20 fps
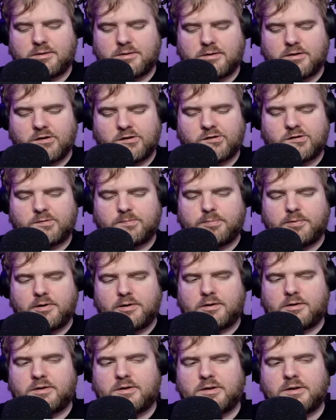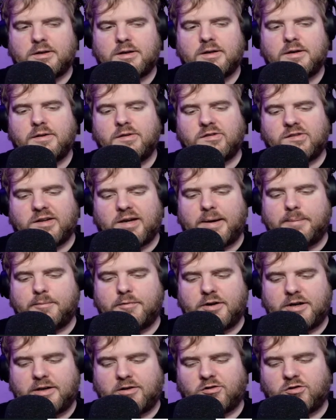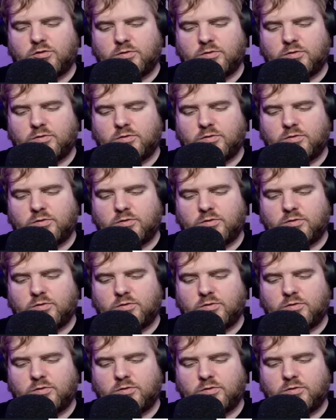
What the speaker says: the Splunk time range